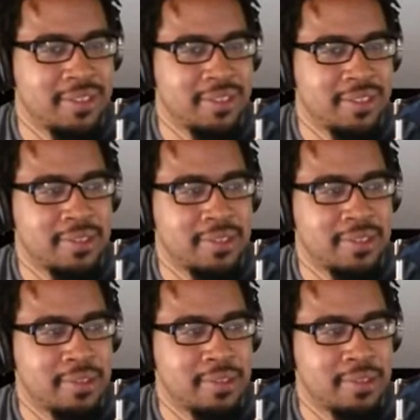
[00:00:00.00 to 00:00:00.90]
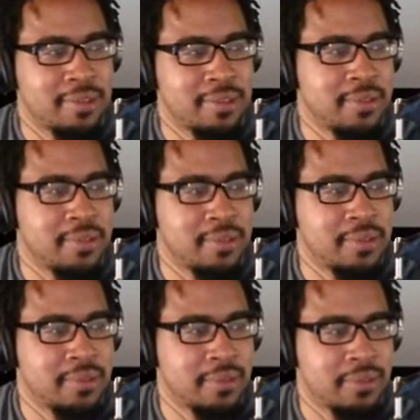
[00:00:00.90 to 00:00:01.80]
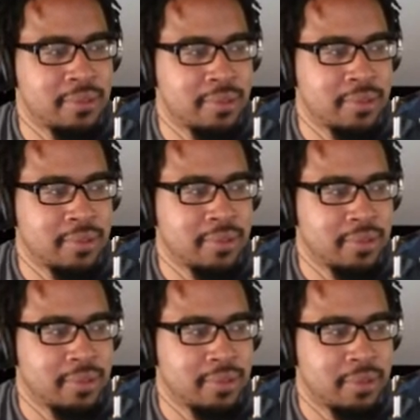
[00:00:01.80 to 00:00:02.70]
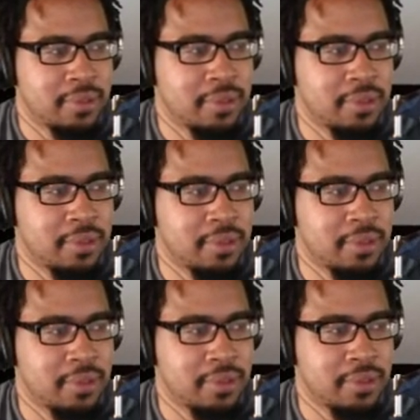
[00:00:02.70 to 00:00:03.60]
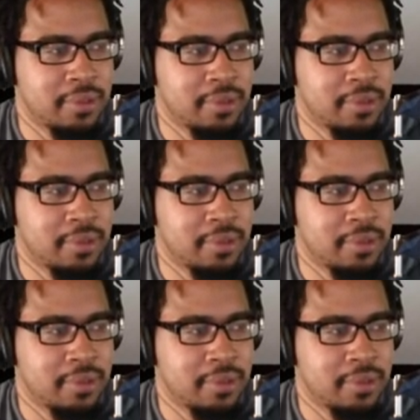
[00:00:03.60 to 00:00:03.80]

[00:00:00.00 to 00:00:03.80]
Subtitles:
[no speech]